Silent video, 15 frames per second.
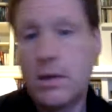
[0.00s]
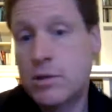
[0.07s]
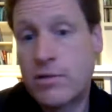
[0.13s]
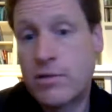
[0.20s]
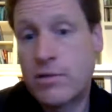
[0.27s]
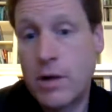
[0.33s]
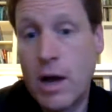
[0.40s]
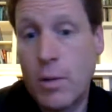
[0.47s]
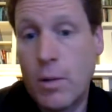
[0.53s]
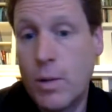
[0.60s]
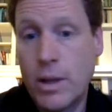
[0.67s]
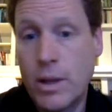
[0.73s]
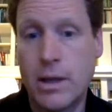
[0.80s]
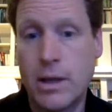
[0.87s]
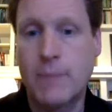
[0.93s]
So if they're not
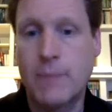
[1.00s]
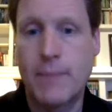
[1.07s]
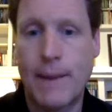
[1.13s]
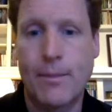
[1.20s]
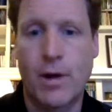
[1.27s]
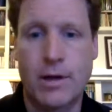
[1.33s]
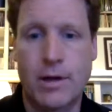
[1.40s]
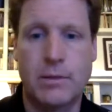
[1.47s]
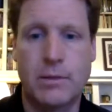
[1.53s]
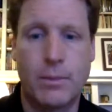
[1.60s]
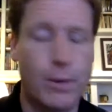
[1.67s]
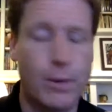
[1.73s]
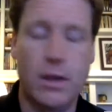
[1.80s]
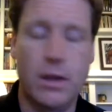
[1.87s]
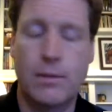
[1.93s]
willing to memorize the
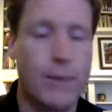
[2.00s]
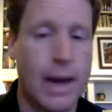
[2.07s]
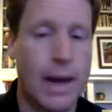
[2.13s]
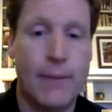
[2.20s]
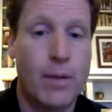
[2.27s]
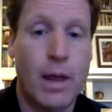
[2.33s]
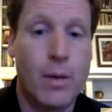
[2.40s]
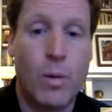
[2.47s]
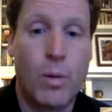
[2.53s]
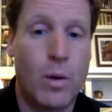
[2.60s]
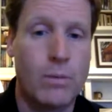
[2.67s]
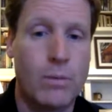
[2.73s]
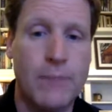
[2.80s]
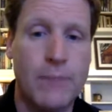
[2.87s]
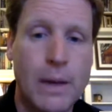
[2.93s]
book of the Bible, I
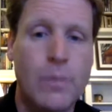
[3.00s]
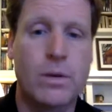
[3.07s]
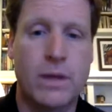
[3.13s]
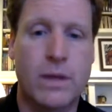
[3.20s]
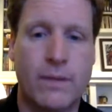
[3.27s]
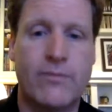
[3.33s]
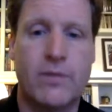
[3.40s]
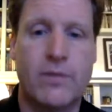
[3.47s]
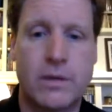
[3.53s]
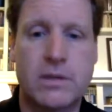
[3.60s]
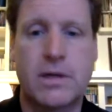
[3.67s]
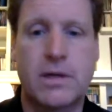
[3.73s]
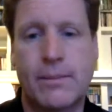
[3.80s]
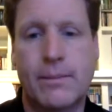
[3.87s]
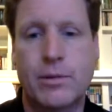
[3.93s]
won't meet with them for
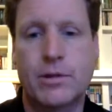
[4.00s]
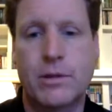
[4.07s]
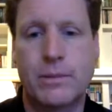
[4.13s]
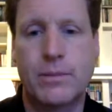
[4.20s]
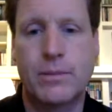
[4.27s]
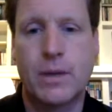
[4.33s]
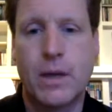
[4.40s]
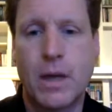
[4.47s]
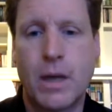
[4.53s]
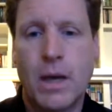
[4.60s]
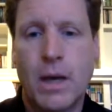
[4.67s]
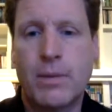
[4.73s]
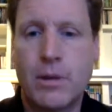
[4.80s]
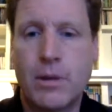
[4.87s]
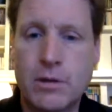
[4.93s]
discipleship.
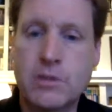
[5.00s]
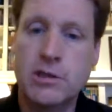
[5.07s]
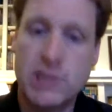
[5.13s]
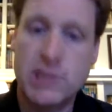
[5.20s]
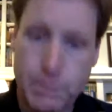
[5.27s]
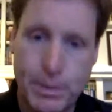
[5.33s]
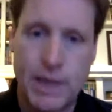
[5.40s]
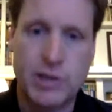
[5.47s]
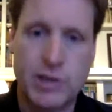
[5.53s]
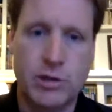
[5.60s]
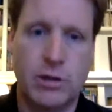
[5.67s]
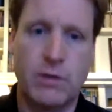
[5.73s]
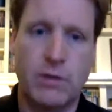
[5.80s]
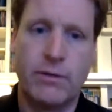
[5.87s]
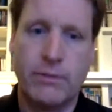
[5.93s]
But those are
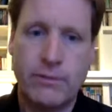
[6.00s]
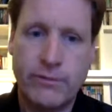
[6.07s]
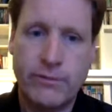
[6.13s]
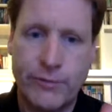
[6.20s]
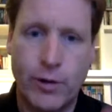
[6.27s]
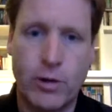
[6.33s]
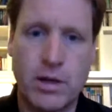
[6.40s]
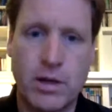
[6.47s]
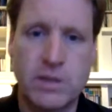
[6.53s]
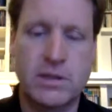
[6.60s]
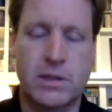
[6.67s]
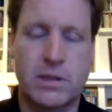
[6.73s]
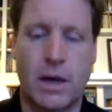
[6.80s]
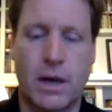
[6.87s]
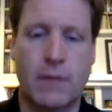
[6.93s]
special,
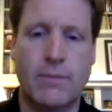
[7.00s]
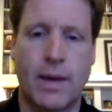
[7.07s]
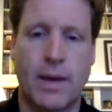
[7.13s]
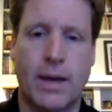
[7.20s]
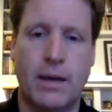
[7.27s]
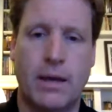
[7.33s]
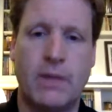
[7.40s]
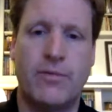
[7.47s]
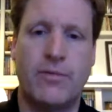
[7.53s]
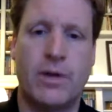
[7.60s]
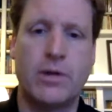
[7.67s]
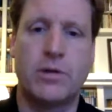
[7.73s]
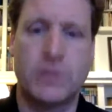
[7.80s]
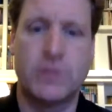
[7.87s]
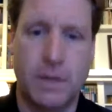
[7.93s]
focused young men,
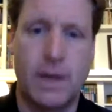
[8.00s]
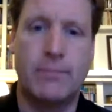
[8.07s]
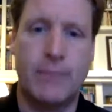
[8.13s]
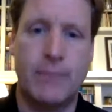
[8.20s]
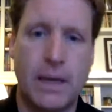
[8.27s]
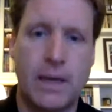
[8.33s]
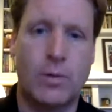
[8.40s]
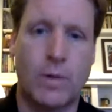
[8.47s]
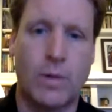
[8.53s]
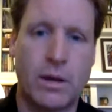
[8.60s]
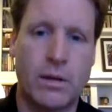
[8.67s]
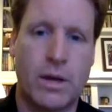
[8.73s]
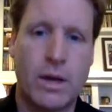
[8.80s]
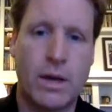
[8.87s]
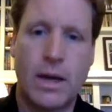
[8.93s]
individuals that I'm meeting
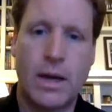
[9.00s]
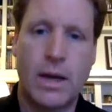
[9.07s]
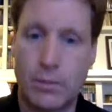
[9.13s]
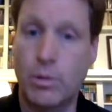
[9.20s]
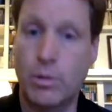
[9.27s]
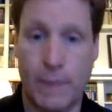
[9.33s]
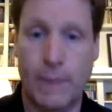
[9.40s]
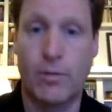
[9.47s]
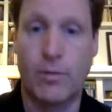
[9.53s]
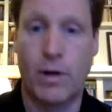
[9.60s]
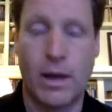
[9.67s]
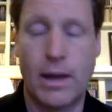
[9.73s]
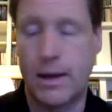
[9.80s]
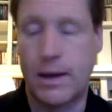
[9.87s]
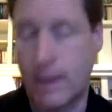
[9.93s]
with, and we'll
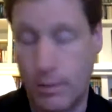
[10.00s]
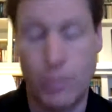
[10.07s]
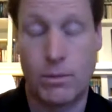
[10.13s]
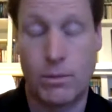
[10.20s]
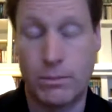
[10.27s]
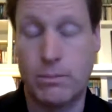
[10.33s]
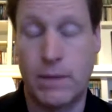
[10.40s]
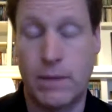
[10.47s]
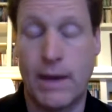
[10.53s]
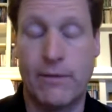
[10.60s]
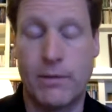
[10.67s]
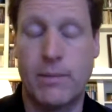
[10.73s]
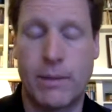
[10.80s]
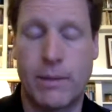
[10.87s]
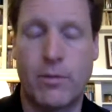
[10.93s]
memorize, and I will have
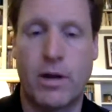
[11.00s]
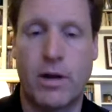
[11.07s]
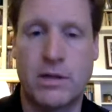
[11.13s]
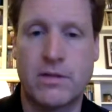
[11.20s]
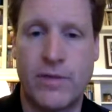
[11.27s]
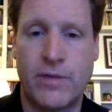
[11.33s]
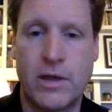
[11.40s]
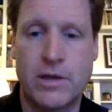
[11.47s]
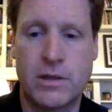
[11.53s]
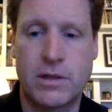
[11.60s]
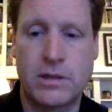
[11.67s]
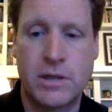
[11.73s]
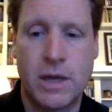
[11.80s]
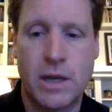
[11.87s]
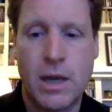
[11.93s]
them memorize
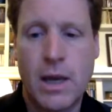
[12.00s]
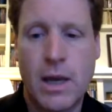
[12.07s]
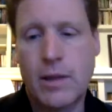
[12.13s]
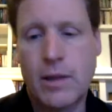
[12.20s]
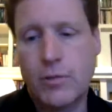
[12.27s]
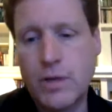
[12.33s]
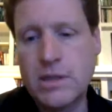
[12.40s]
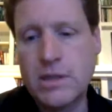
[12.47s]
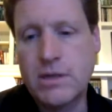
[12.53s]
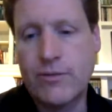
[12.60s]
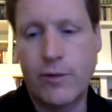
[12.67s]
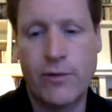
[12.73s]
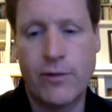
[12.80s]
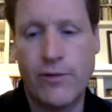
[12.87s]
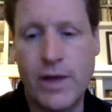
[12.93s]
Ephesians. And the reason
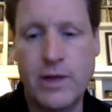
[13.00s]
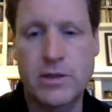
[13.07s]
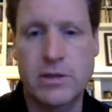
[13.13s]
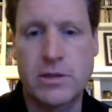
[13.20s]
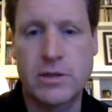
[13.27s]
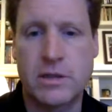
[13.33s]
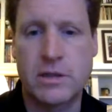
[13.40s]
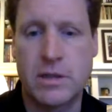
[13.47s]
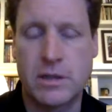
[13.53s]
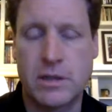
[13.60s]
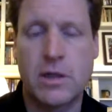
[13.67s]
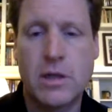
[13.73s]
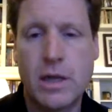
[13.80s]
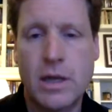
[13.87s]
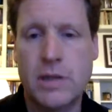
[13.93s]
for Ephesians is
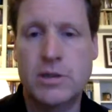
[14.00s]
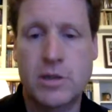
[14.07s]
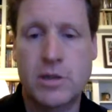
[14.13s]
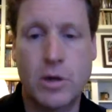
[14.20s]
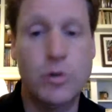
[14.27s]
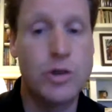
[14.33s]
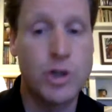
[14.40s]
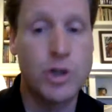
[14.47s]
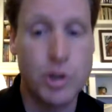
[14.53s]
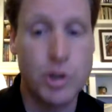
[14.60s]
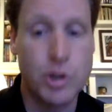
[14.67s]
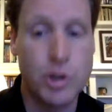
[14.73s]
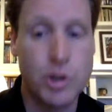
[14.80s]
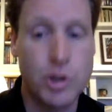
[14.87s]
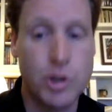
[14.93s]
it's so
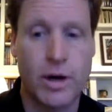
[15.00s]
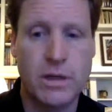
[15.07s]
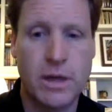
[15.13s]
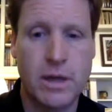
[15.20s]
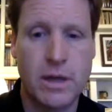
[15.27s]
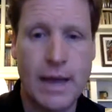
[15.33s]
short